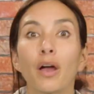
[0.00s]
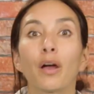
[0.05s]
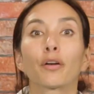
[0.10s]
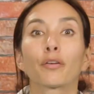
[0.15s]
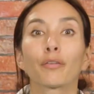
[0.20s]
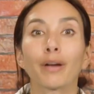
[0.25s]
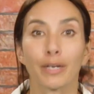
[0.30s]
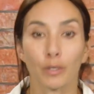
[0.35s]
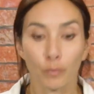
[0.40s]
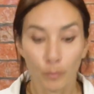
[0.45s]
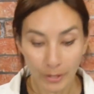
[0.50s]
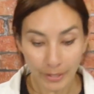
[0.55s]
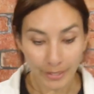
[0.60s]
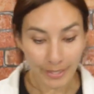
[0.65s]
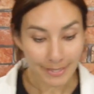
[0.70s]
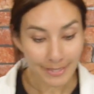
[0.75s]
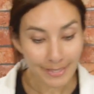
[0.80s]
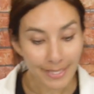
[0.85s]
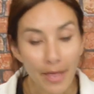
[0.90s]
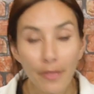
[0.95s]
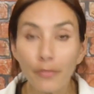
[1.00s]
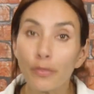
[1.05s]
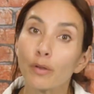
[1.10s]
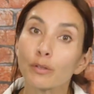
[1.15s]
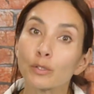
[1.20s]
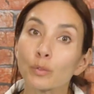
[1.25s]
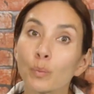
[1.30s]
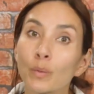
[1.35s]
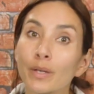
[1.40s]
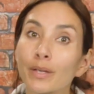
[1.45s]
Great, we're gonna set
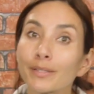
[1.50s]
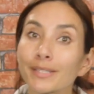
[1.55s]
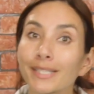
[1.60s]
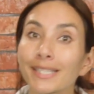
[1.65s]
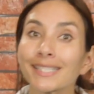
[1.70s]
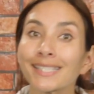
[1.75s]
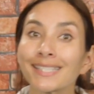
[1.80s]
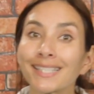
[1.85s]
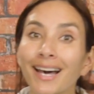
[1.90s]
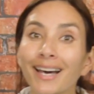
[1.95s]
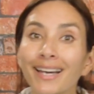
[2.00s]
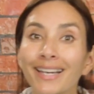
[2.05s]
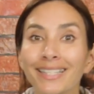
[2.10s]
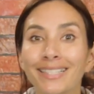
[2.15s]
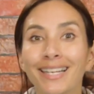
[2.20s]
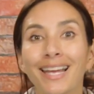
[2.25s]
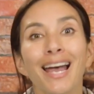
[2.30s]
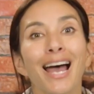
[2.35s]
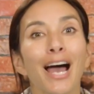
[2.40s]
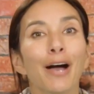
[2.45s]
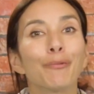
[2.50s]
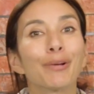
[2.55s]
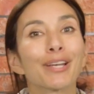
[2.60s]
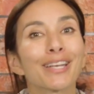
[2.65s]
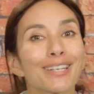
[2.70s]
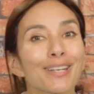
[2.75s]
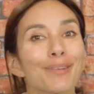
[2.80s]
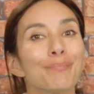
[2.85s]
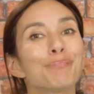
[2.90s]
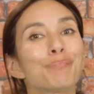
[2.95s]
those wheels aside and we're
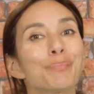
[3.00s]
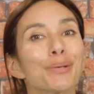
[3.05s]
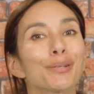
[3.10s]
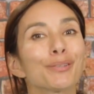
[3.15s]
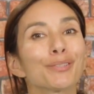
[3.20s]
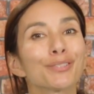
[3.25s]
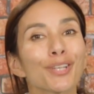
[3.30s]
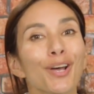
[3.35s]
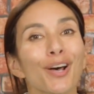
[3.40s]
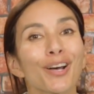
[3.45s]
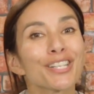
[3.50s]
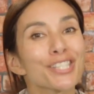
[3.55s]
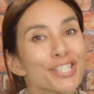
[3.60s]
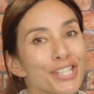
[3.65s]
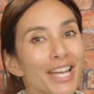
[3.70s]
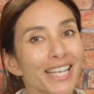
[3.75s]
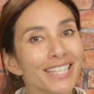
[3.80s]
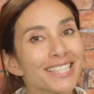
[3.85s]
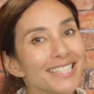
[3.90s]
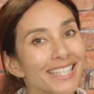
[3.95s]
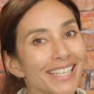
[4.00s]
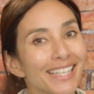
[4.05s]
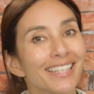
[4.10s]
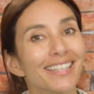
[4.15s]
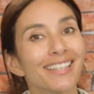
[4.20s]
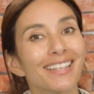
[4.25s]
gonna build our chassis.